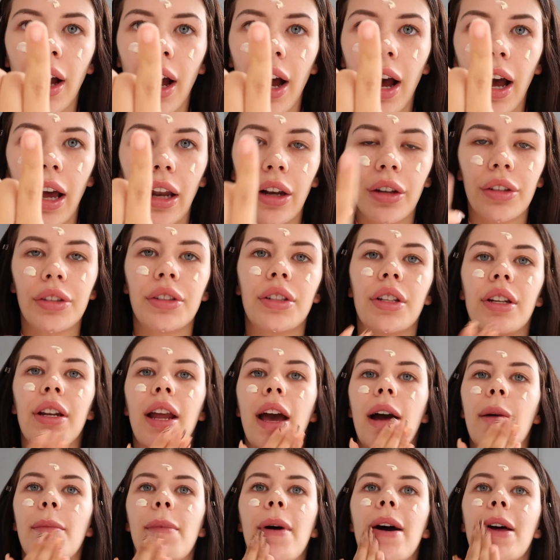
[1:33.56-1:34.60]
I lost a
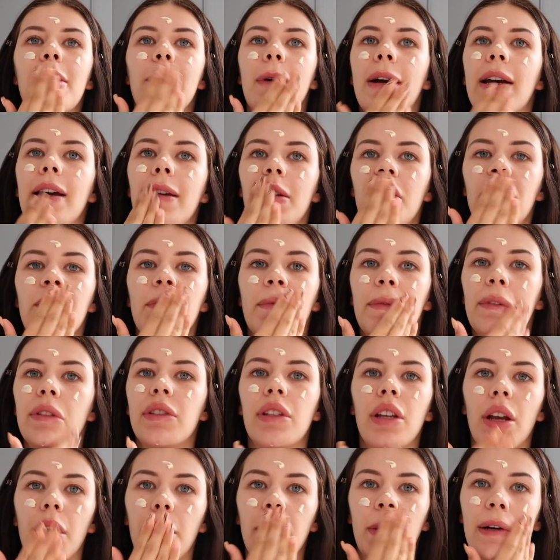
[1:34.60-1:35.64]
nail, by the way,
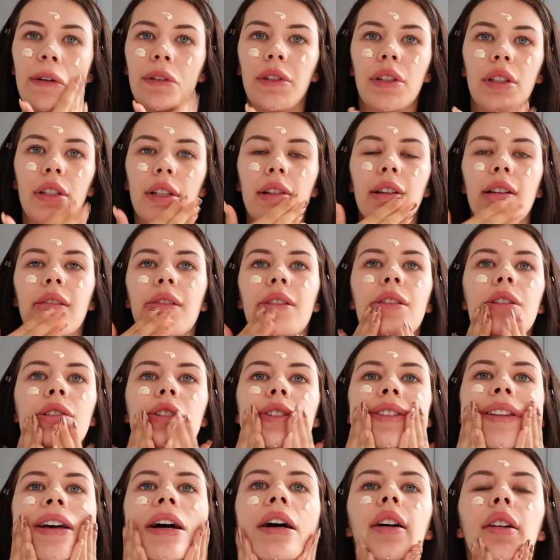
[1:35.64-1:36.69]
so we'll just ignore
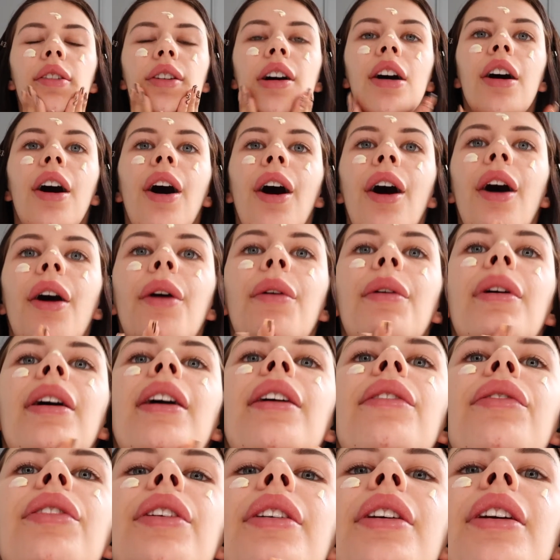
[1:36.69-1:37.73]
that. Oh,
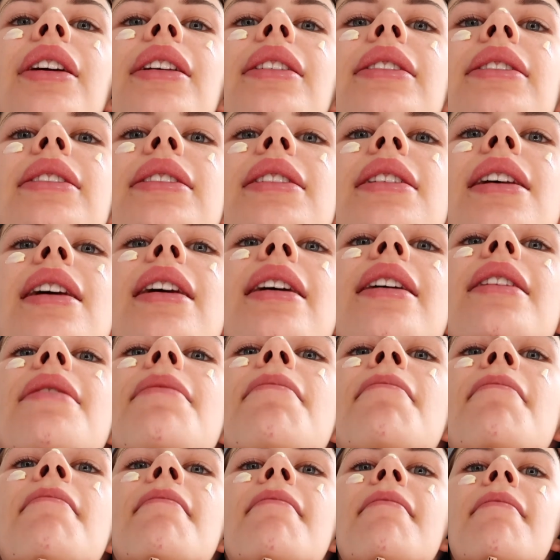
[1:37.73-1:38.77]
if you can see
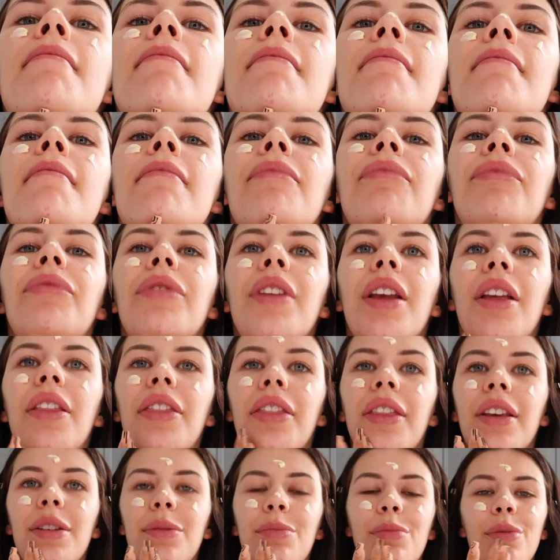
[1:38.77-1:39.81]

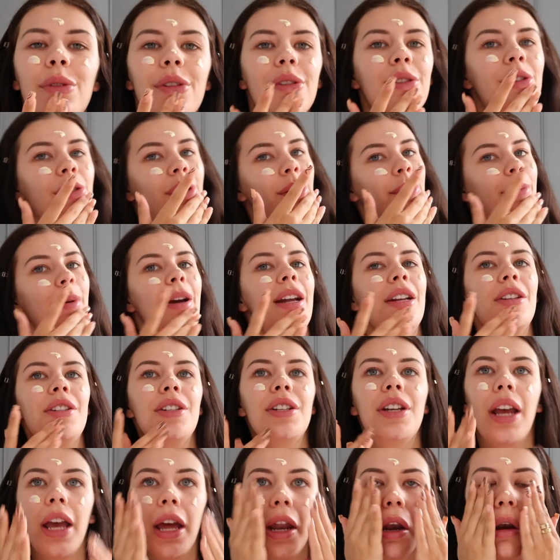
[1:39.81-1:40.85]
this bruise on my
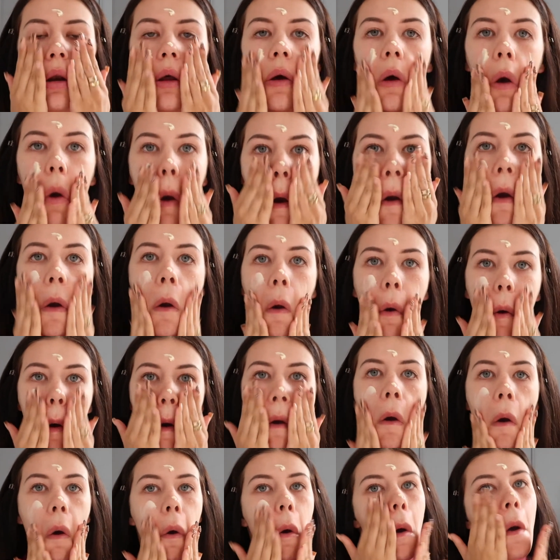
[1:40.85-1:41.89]
chin,
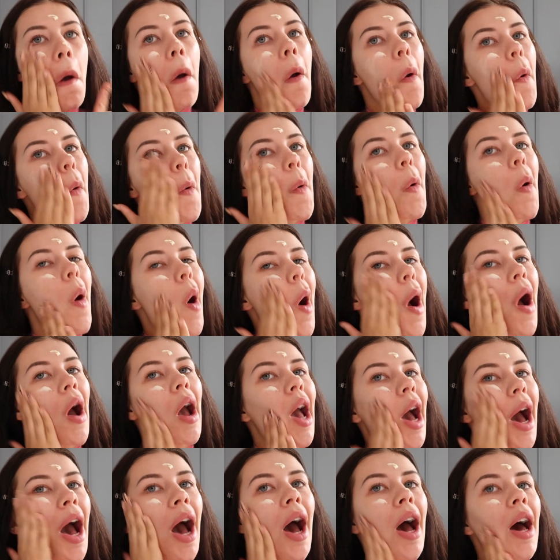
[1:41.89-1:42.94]
I
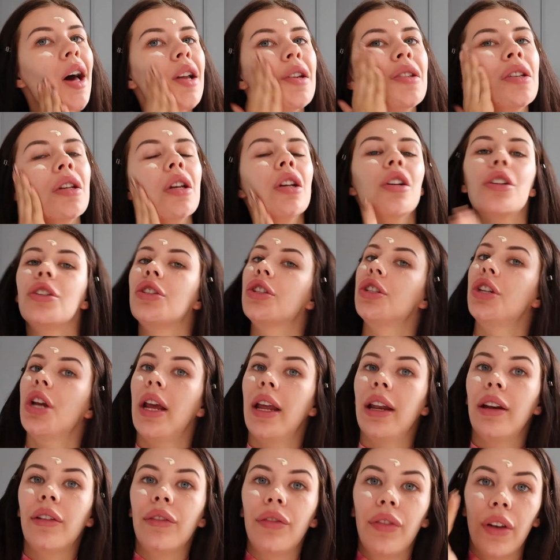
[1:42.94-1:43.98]
had
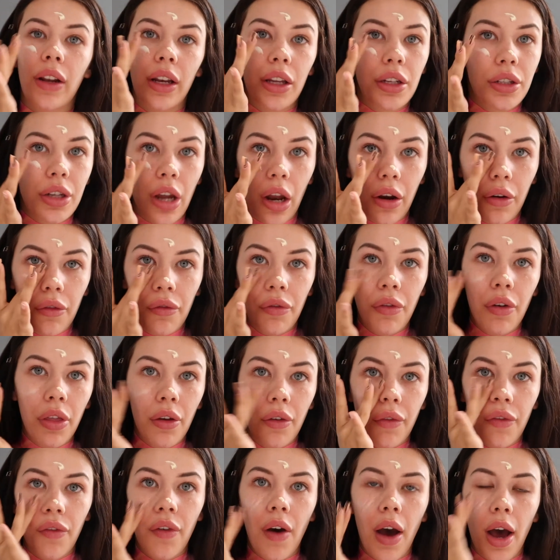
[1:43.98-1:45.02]
chin filler done for the
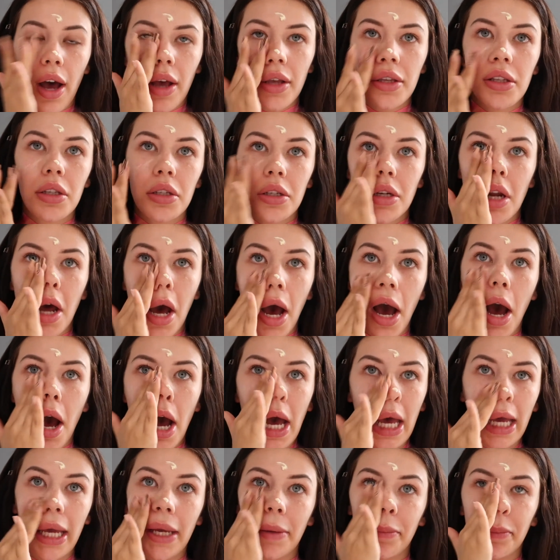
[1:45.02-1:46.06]
first
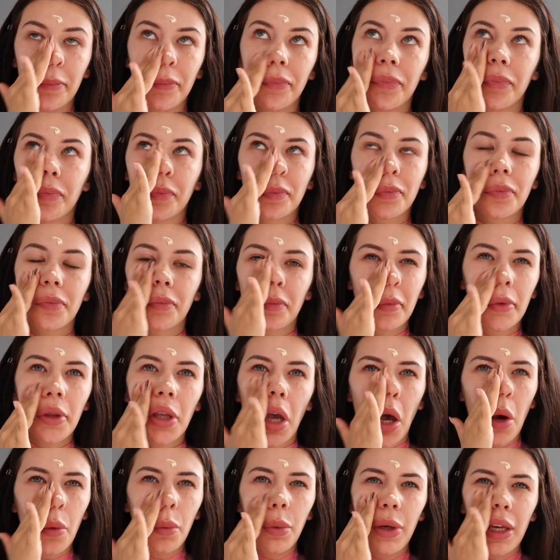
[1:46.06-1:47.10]
time
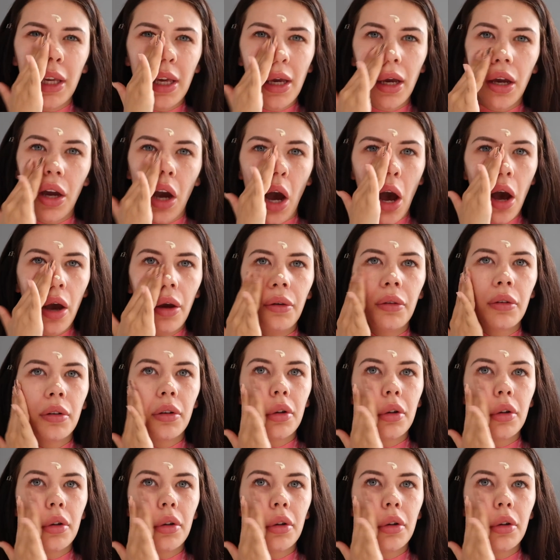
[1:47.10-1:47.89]
a week ago.